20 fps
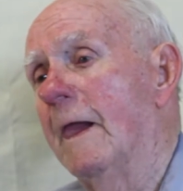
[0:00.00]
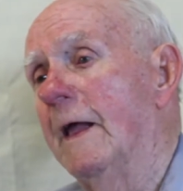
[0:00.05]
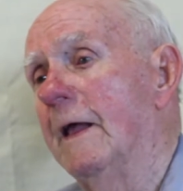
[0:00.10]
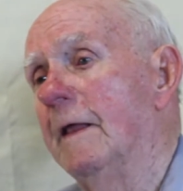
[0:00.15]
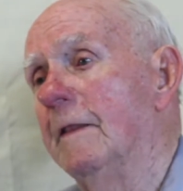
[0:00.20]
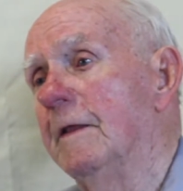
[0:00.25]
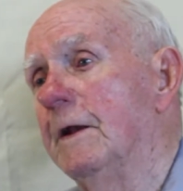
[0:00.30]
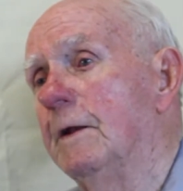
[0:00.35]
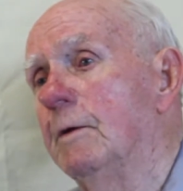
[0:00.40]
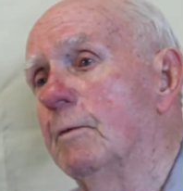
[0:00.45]

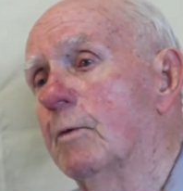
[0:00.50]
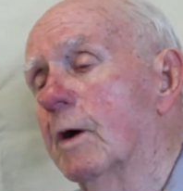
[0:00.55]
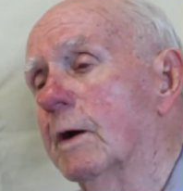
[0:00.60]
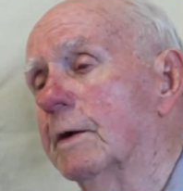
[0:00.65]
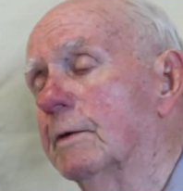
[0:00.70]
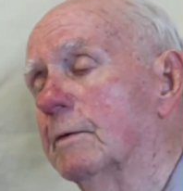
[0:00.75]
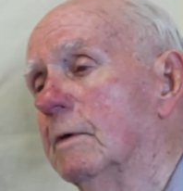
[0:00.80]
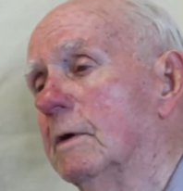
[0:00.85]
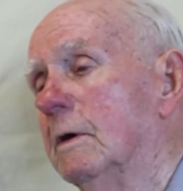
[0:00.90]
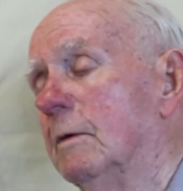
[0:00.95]
and then he
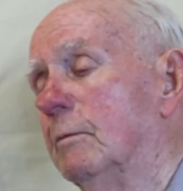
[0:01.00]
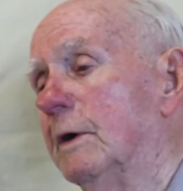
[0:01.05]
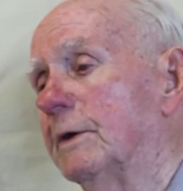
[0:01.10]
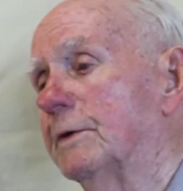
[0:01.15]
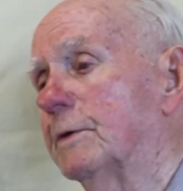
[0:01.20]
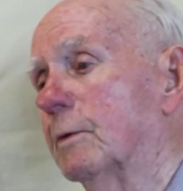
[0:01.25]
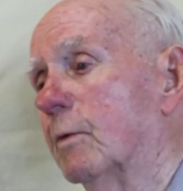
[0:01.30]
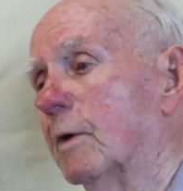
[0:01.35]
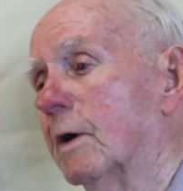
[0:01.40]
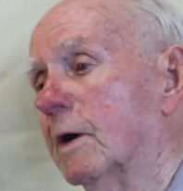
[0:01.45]
went
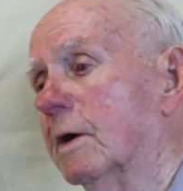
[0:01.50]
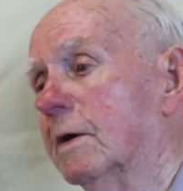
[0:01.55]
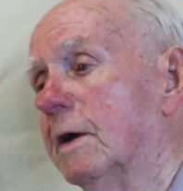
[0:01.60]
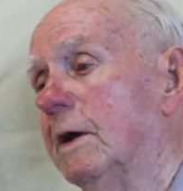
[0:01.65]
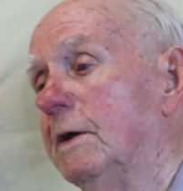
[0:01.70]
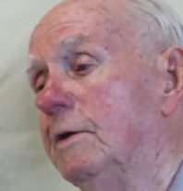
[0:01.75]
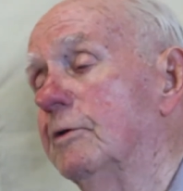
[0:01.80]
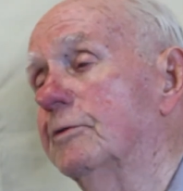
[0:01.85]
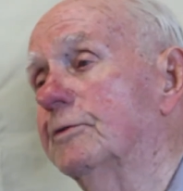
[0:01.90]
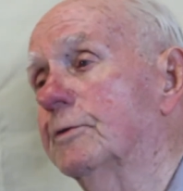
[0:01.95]
to work,
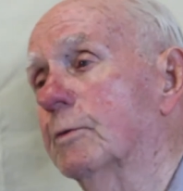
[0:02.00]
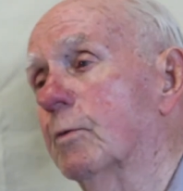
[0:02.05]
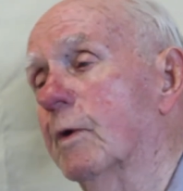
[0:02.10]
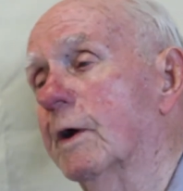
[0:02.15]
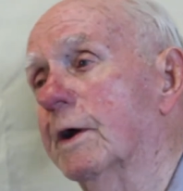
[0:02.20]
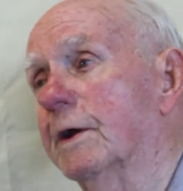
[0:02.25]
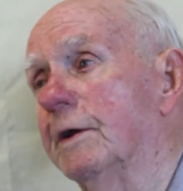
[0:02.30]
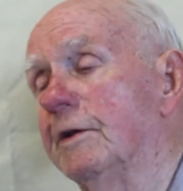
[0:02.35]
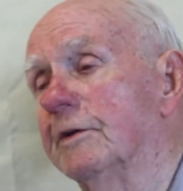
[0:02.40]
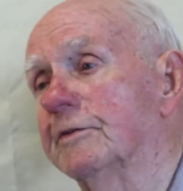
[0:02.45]
he used to
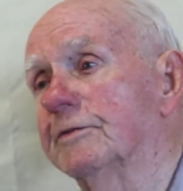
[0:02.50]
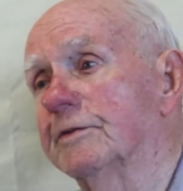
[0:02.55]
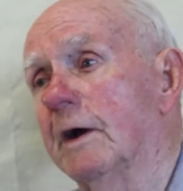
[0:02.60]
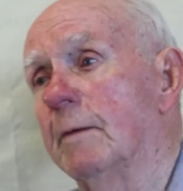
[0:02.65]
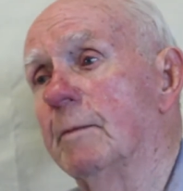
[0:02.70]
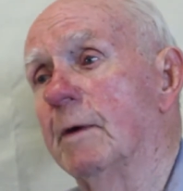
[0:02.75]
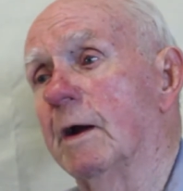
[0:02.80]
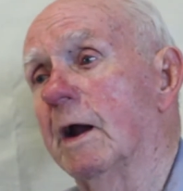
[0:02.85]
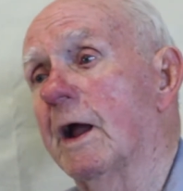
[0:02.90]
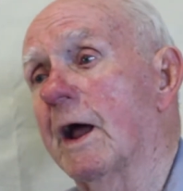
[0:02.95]
work in the
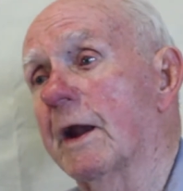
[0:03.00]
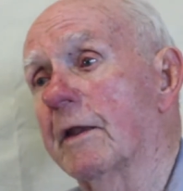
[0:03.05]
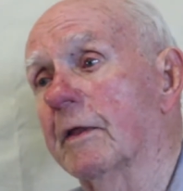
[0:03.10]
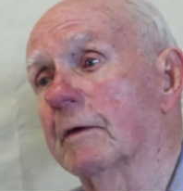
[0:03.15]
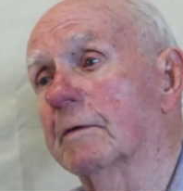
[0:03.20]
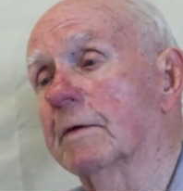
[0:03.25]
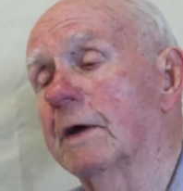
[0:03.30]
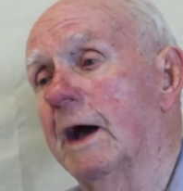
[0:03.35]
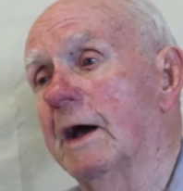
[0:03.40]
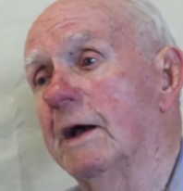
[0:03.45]
summer, a lot of
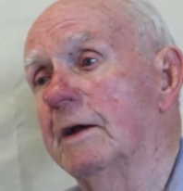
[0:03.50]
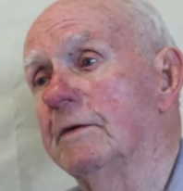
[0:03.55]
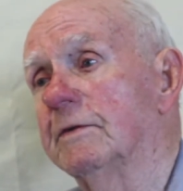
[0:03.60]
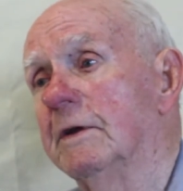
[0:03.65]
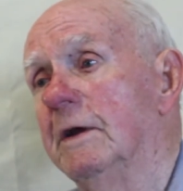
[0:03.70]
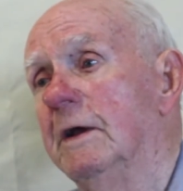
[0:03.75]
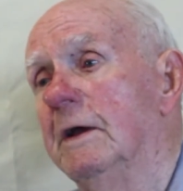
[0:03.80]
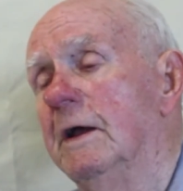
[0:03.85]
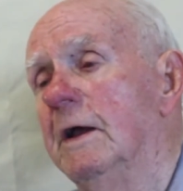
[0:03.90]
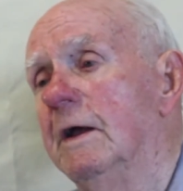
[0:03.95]
the guys
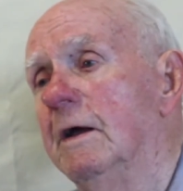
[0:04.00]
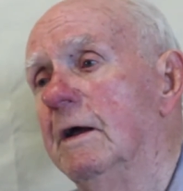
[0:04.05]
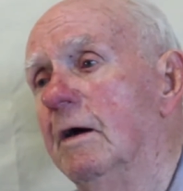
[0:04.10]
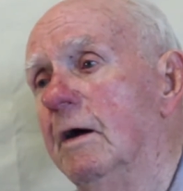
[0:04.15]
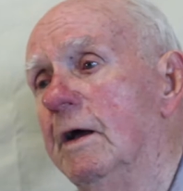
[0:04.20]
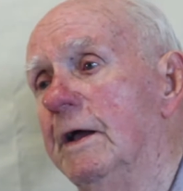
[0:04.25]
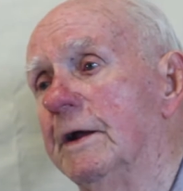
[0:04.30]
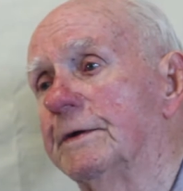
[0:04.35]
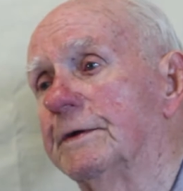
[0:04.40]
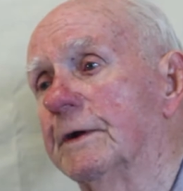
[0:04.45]

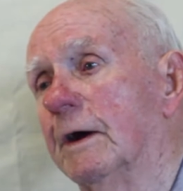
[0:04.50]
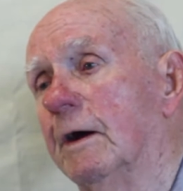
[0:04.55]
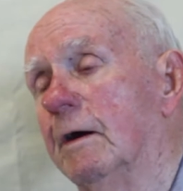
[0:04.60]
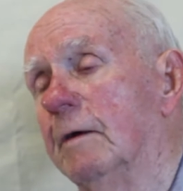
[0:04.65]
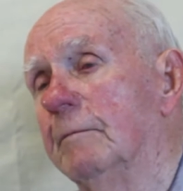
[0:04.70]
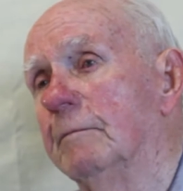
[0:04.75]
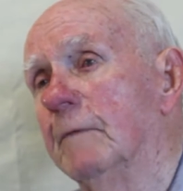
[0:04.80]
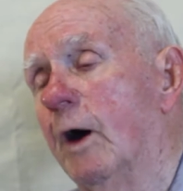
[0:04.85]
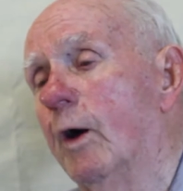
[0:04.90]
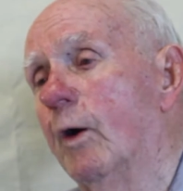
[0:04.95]
at
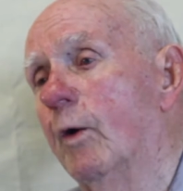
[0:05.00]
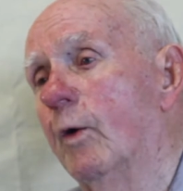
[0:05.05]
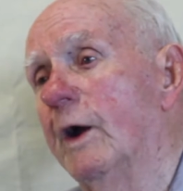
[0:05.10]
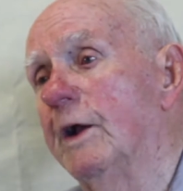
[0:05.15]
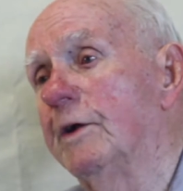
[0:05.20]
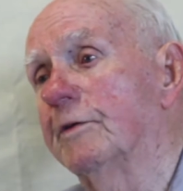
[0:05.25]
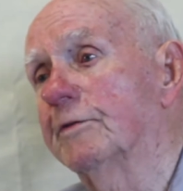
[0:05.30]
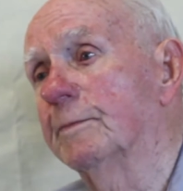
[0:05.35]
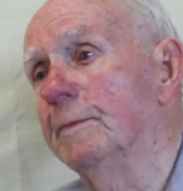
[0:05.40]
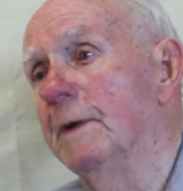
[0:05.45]

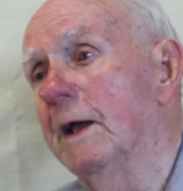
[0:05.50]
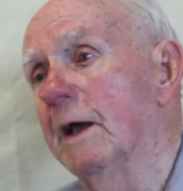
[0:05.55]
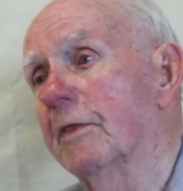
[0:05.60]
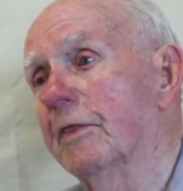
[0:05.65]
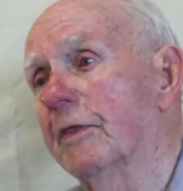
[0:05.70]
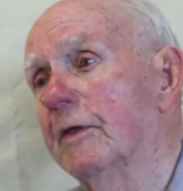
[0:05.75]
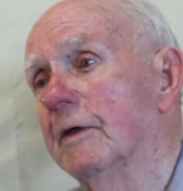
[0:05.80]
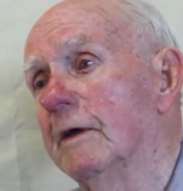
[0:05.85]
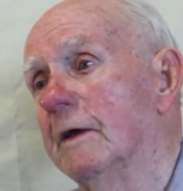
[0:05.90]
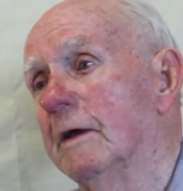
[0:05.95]
O.A.
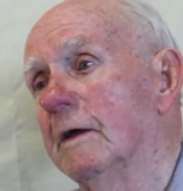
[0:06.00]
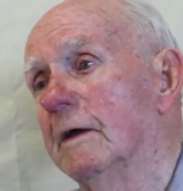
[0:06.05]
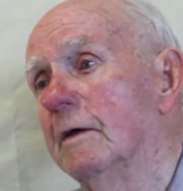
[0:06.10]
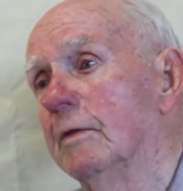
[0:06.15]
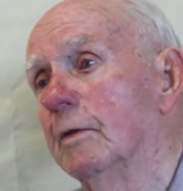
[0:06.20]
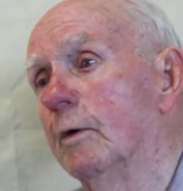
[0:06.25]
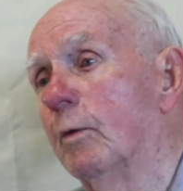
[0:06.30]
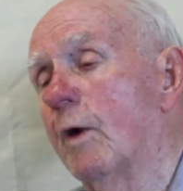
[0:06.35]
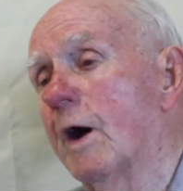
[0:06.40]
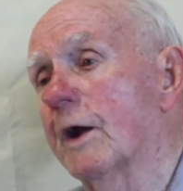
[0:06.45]
Smith,
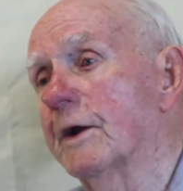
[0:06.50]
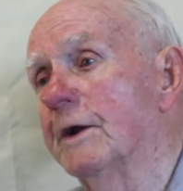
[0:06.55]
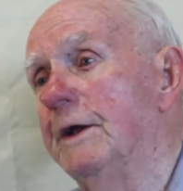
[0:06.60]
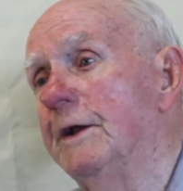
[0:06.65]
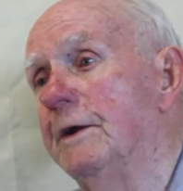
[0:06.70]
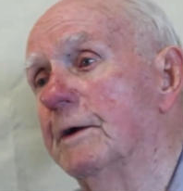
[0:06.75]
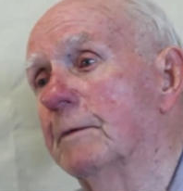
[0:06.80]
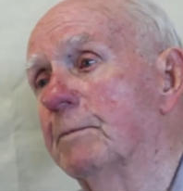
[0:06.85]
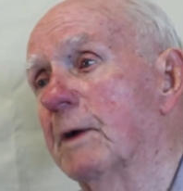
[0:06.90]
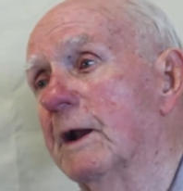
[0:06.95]
the water
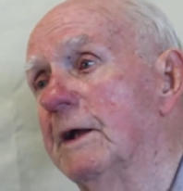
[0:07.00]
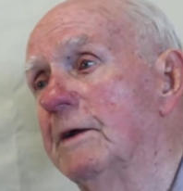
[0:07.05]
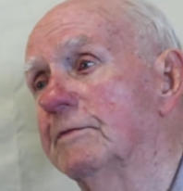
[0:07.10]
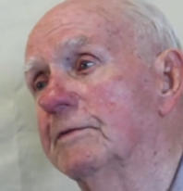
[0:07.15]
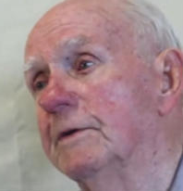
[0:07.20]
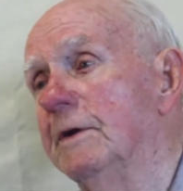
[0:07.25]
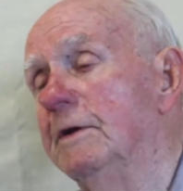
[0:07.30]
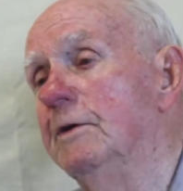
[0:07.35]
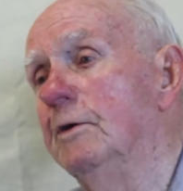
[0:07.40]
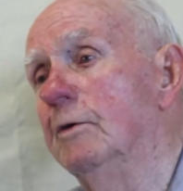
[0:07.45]
heater
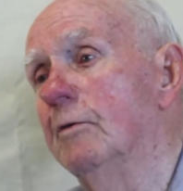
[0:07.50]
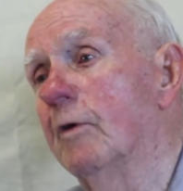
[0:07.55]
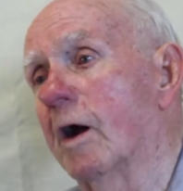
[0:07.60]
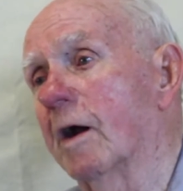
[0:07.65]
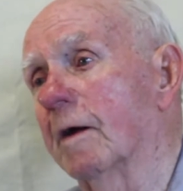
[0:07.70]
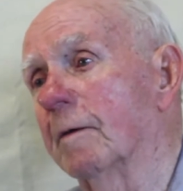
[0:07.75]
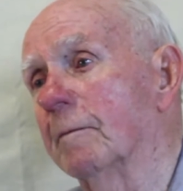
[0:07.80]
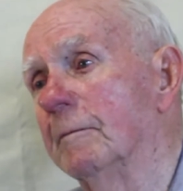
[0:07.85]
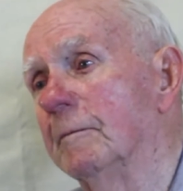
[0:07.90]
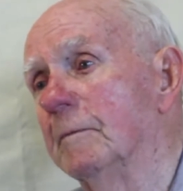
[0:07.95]
place in Newark.